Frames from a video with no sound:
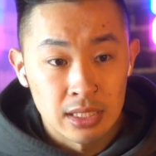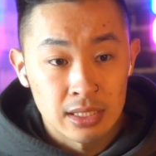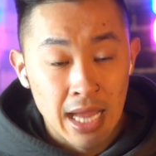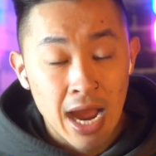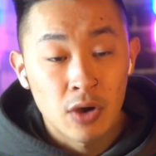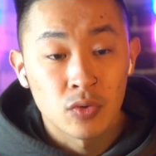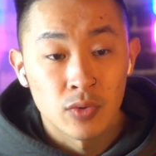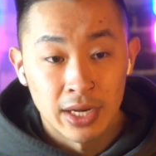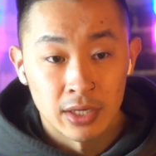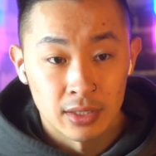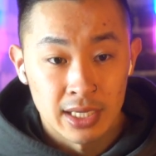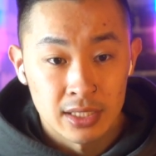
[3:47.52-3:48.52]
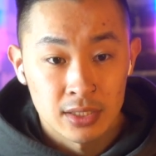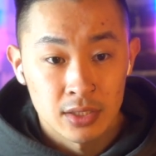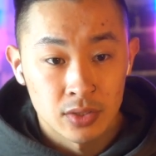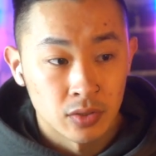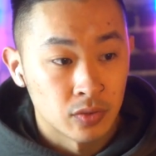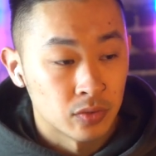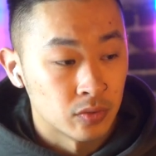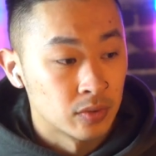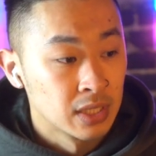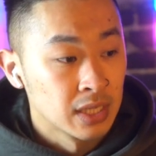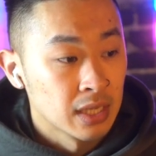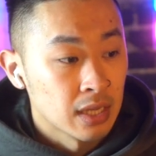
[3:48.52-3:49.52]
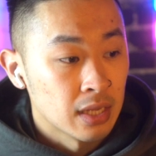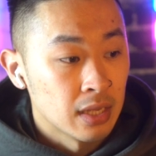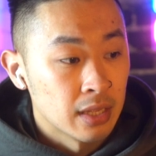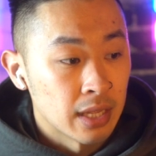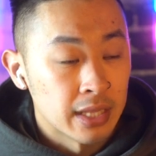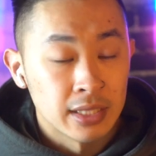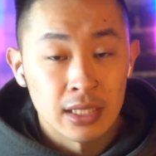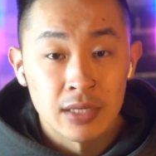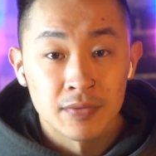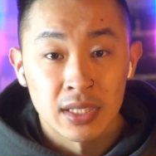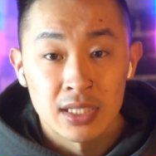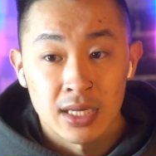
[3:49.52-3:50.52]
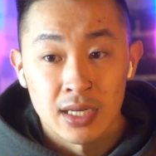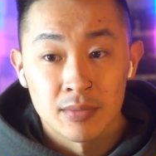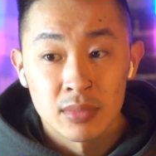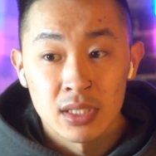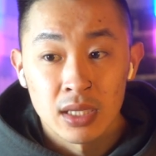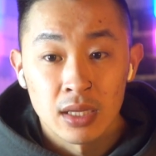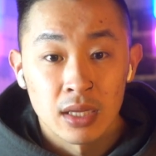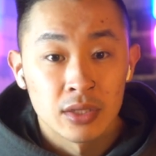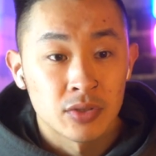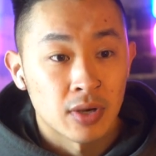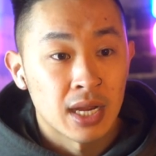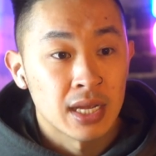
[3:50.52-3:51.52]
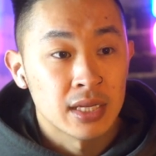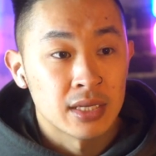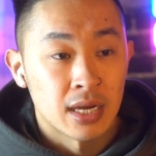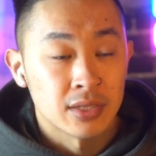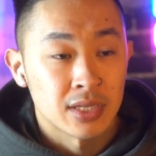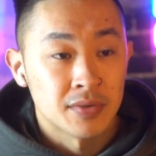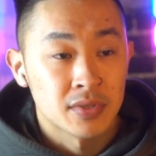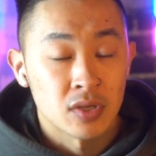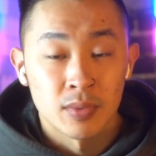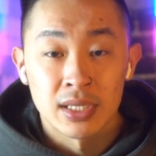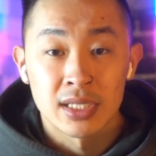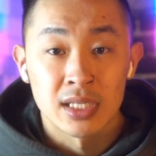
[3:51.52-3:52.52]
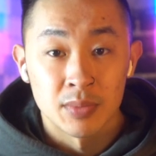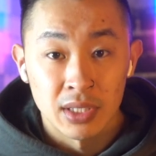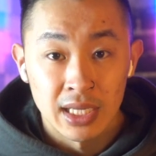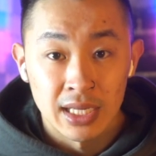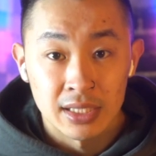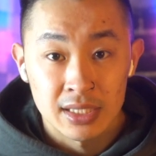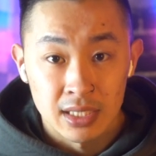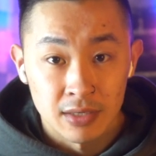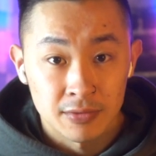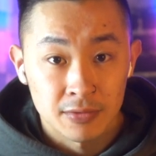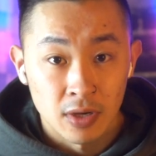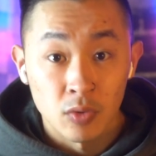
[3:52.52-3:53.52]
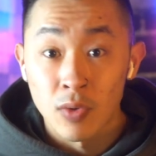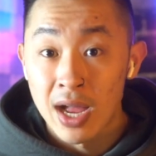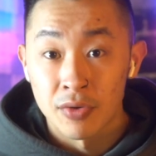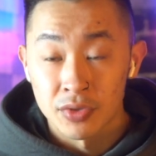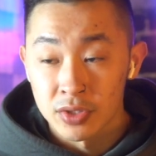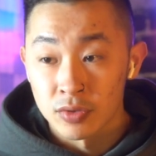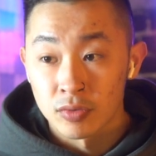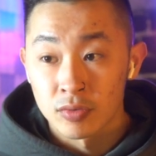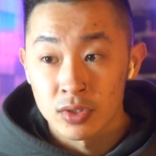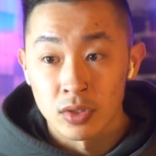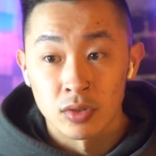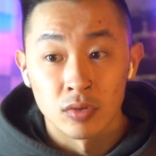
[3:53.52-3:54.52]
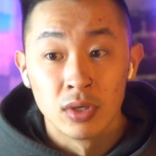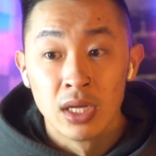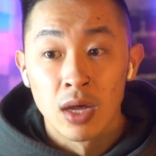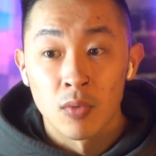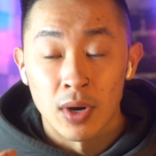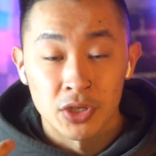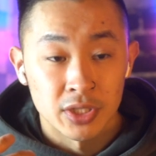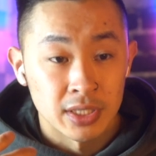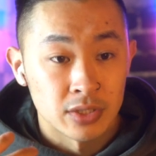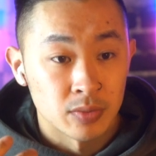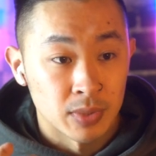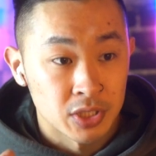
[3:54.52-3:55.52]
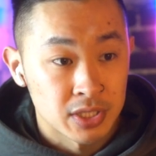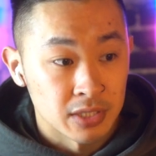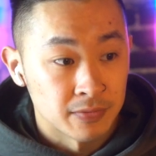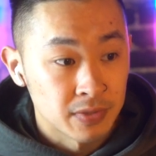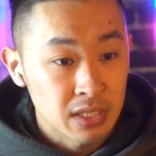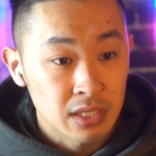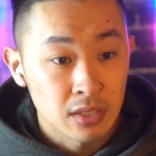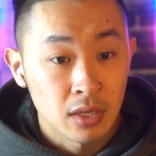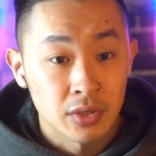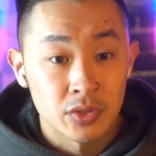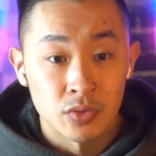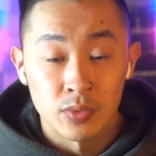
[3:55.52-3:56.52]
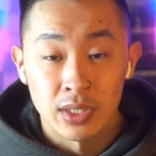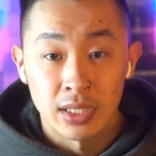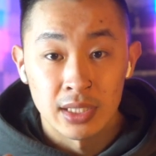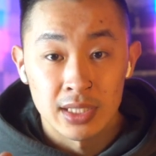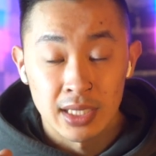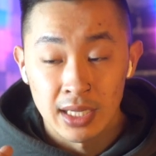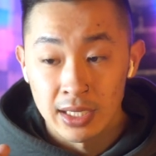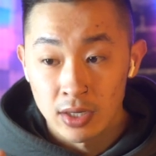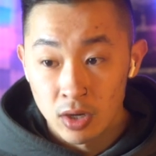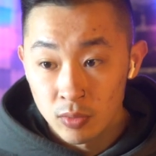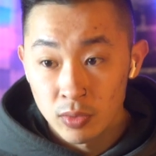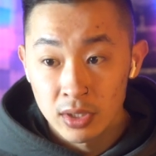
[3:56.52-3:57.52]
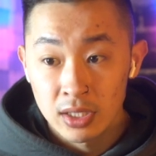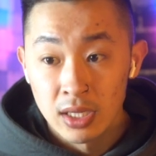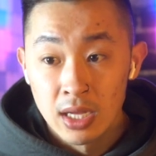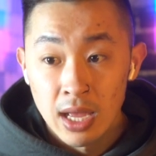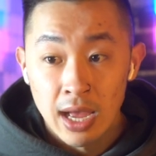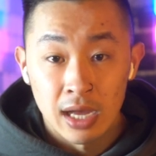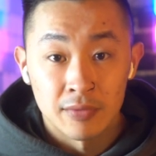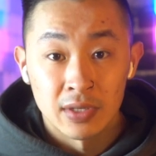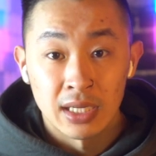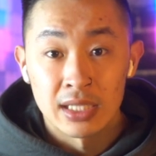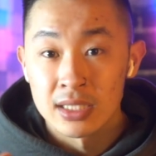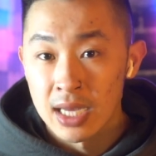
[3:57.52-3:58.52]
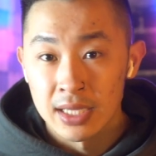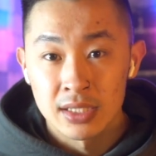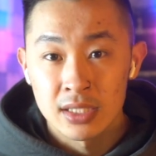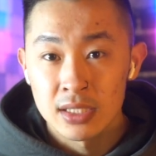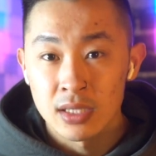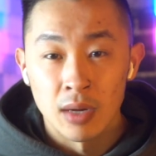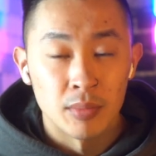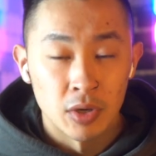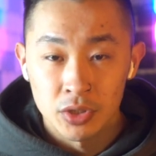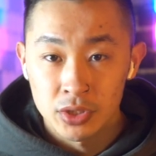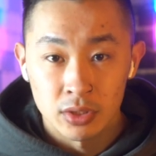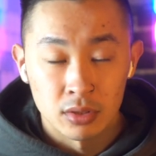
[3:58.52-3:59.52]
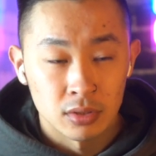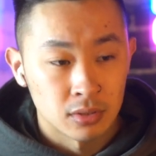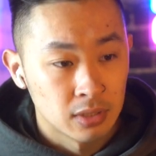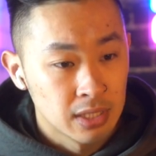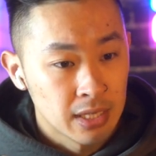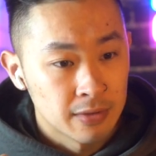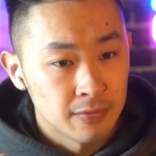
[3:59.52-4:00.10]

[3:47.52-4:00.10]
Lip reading: down regulate. So in the evening time, try not to have so many stimulating stuff around you. So watching too much TV, doing like homework, having intense emotional,